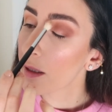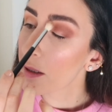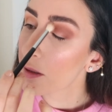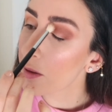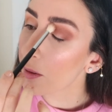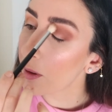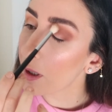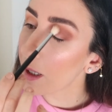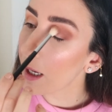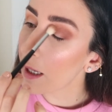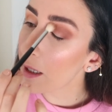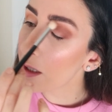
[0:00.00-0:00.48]

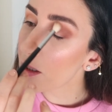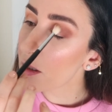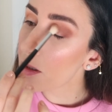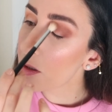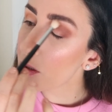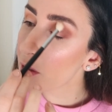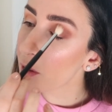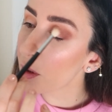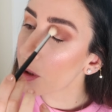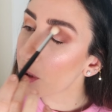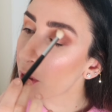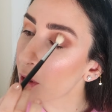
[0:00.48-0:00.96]
So again, in
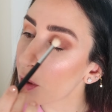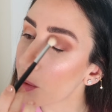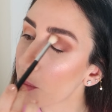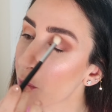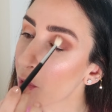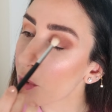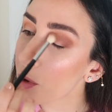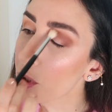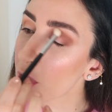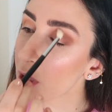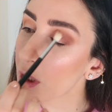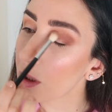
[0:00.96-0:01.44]
circular
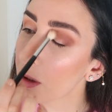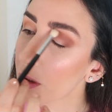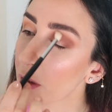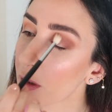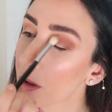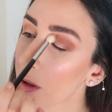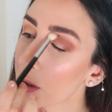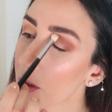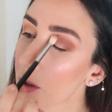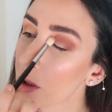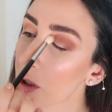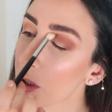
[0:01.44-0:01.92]

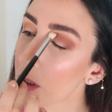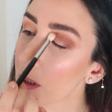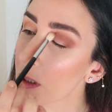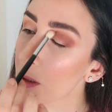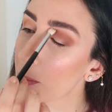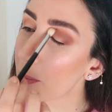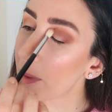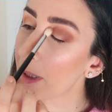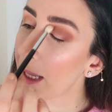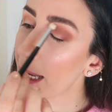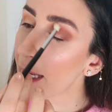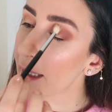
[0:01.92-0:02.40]
motion, just
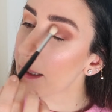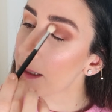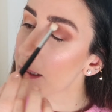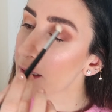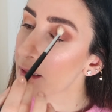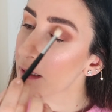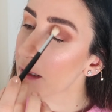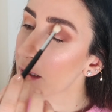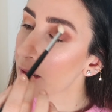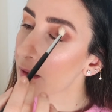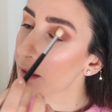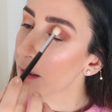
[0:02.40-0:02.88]

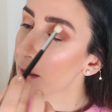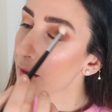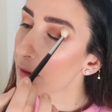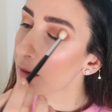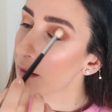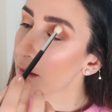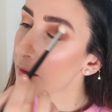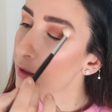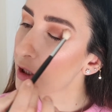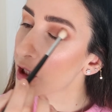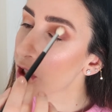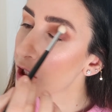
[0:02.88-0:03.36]
blend
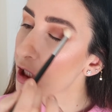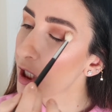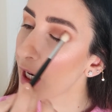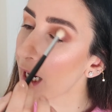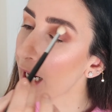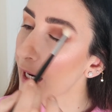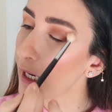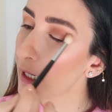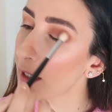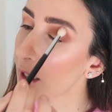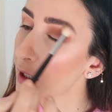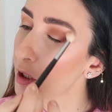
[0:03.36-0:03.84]
the
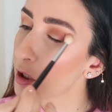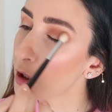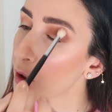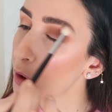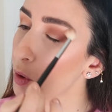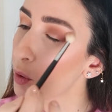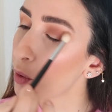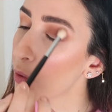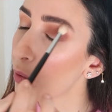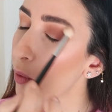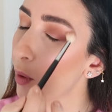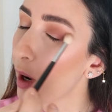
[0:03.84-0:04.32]
shade that
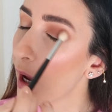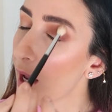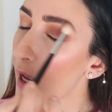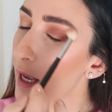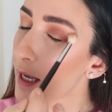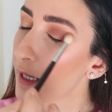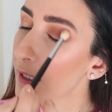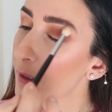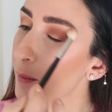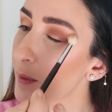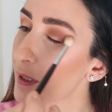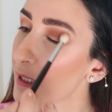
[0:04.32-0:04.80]
you
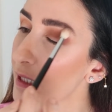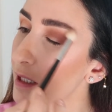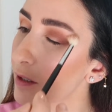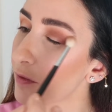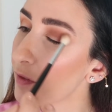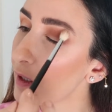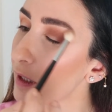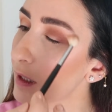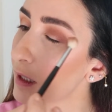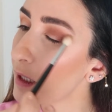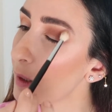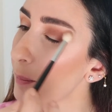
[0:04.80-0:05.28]

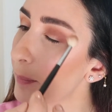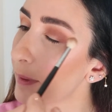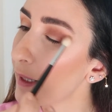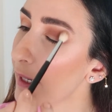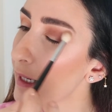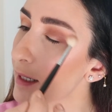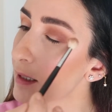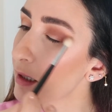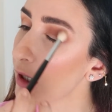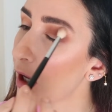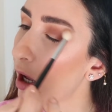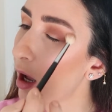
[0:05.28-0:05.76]
specifically
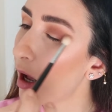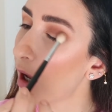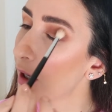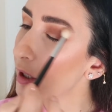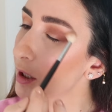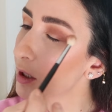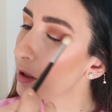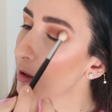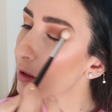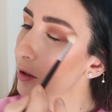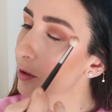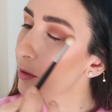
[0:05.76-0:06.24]
placed
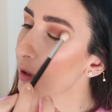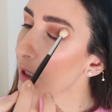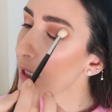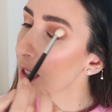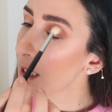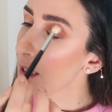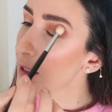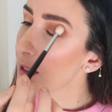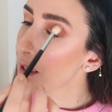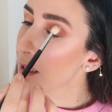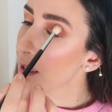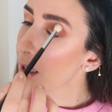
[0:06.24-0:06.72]
on your
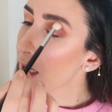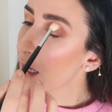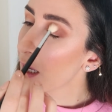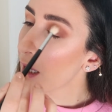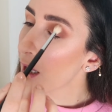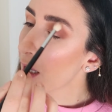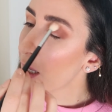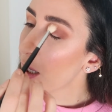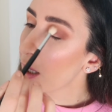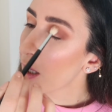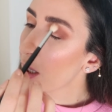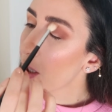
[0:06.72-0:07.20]
crease
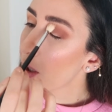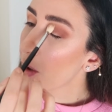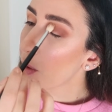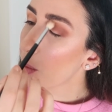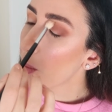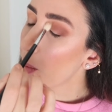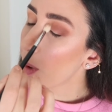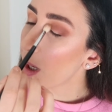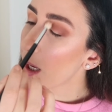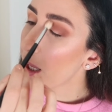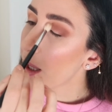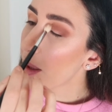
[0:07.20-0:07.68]

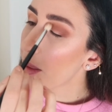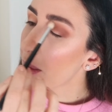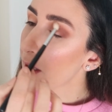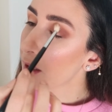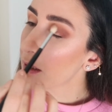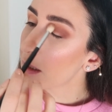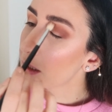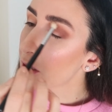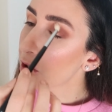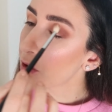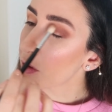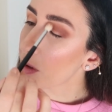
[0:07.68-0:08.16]

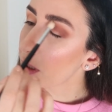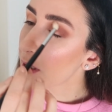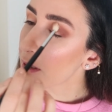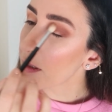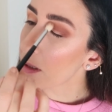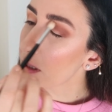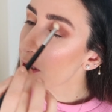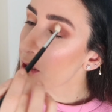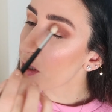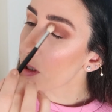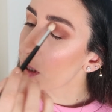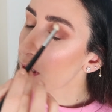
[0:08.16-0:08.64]
with the
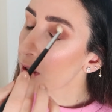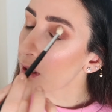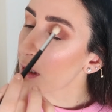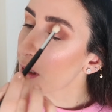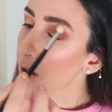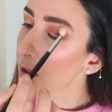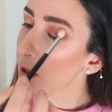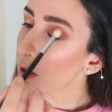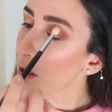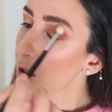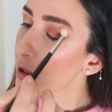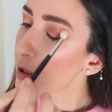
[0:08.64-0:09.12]

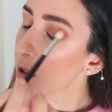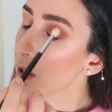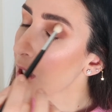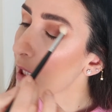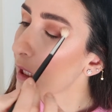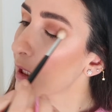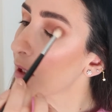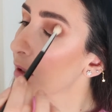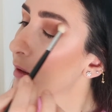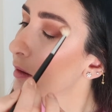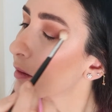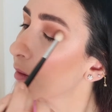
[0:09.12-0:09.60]
transition
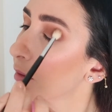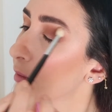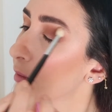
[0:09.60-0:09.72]
shade.